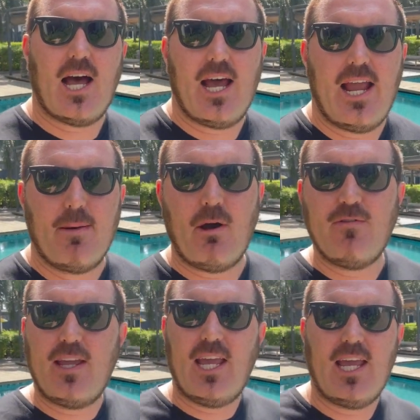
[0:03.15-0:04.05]
I am
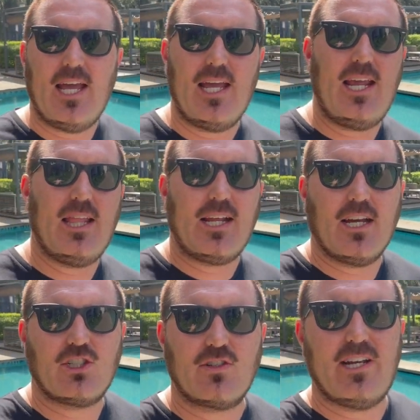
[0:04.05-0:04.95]
over here in the
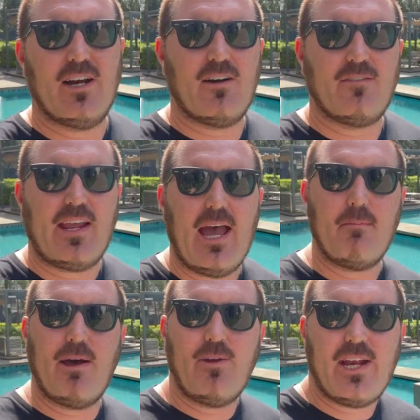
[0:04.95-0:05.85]
country of
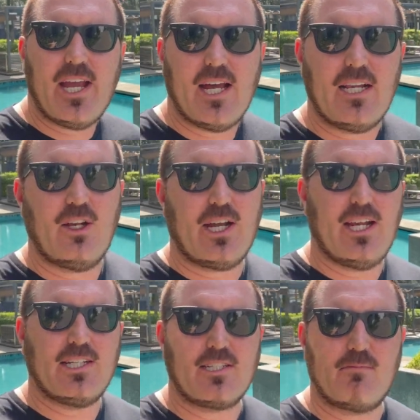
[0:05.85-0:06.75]
Cambodia
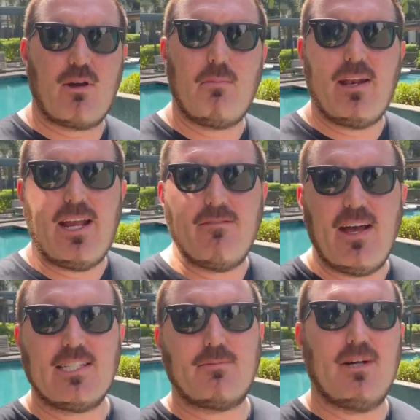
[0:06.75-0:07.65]
looking at some property
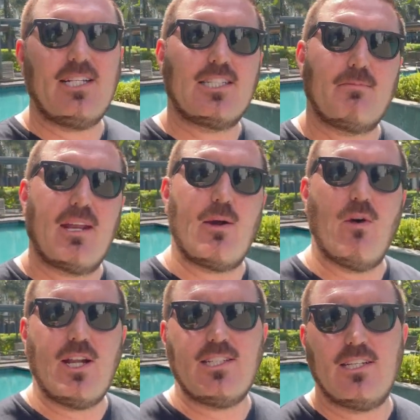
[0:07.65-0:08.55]
investments, but I
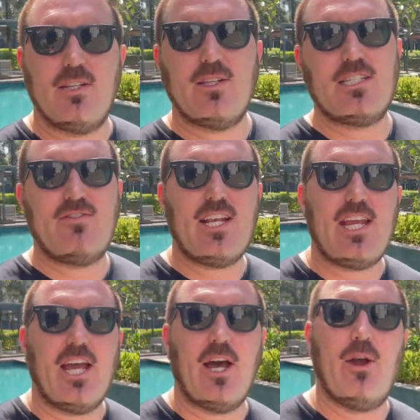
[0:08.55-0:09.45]
wanted to do this
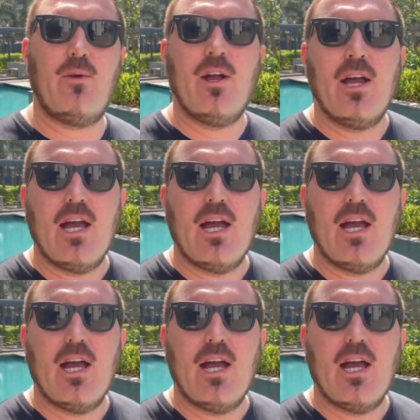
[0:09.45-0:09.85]
video